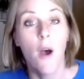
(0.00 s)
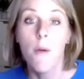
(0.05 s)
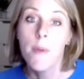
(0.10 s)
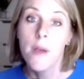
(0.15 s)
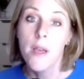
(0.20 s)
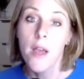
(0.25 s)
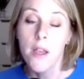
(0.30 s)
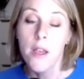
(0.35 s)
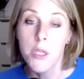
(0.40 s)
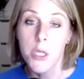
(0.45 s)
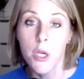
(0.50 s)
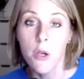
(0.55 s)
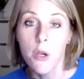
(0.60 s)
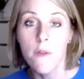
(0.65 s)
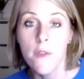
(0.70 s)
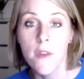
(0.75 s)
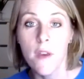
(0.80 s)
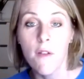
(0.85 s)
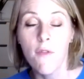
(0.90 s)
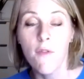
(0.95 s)
I'm a,
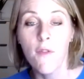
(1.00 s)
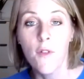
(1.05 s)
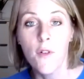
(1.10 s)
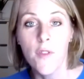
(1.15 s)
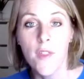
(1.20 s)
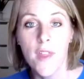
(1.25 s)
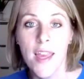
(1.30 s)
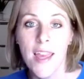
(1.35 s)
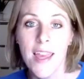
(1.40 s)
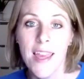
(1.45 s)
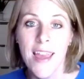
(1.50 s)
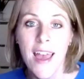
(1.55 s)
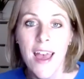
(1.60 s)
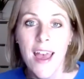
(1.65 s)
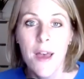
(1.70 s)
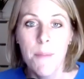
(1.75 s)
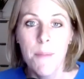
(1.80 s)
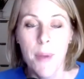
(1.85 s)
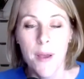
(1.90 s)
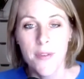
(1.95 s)
tutor for the
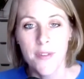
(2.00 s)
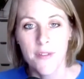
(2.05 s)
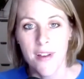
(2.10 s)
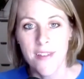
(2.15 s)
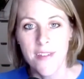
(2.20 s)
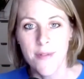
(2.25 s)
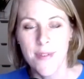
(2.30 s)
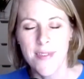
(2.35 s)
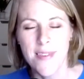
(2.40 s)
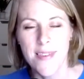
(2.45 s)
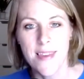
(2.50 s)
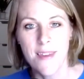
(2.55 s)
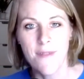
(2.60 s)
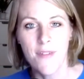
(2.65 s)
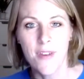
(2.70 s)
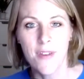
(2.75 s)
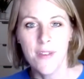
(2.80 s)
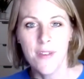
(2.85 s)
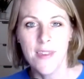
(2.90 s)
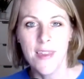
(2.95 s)
postgraduate
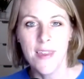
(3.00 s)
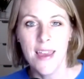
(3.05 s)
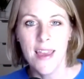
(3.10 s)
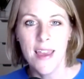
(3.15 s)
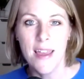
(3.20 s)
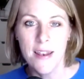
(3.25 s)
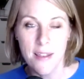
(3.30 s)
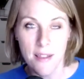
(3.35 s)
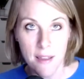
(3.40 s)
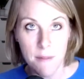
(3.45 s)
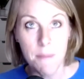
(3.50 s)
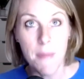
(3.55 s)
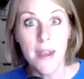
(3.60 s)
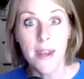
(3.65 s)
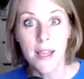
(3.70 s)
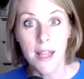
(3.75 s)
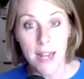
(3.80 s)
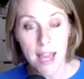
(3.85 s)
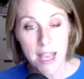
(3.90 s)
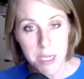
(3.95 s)
certificates in
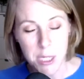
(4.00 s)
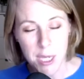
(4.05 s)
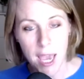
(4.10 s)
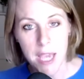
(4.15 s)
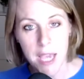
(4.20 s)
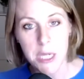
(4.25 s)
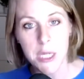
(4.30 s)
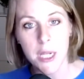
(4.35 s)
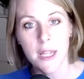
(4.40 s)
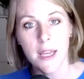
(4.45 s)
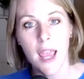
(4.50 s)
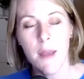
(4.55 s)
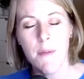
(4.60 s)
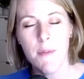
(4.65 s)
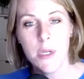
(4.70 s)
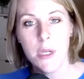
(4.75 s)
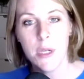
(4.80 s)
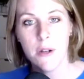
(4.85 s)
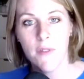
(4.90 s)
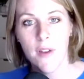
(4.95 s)
medical education at
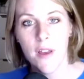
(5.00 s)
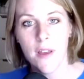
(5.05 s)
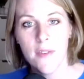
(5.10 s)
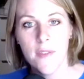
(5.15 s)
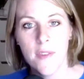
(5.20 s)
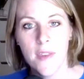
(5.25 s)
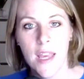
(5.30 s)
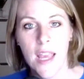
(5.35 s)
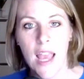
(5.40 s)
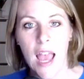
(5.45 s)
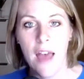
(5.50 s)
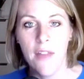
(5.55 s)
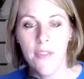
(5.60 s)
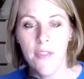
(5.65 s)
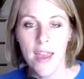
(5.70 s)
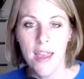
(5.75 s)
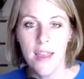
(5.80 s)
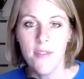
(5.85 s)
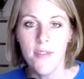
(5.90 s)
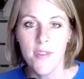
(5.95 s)
Cambridge University at
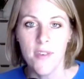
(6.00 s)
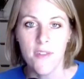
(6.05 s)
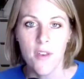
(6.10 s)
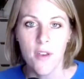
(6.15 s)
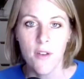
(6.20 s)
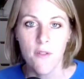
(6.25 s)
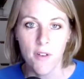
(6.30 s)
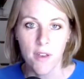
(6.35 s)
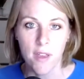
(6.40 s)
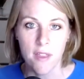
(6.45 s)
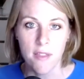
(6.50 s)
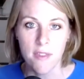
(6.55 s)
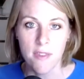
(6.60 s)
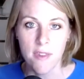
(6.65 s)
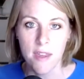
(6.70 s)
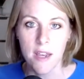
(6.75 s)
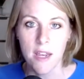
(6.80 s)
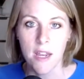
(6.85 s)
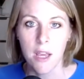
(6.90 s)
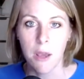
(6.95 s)
their Institute for
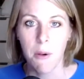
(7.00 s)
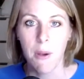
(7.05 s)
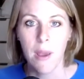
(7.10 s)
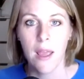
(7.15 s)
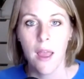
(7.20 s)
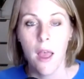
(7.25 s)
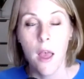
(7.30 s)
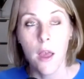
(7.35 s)
Continuing,